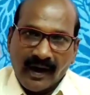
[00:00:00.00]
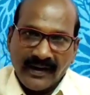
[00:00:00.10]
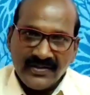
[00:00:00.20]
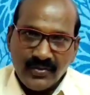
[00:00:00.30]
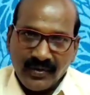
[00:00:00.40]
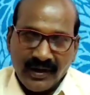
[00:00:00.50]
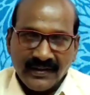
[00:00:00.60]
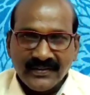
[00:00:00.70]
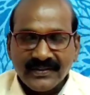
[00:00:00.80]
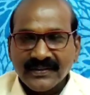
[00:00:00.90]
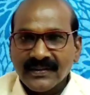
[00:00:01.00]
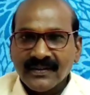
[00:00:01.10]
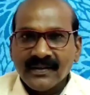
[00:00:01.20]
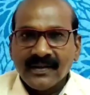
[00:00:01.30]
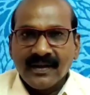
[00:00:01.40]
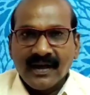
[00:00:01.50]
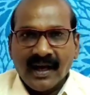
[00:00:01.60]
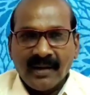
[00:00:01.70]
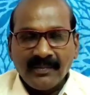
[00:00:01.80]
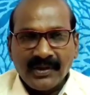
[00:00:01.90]
Hi students,
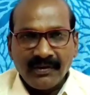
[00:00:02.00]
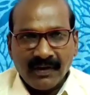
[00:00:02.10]
I am T.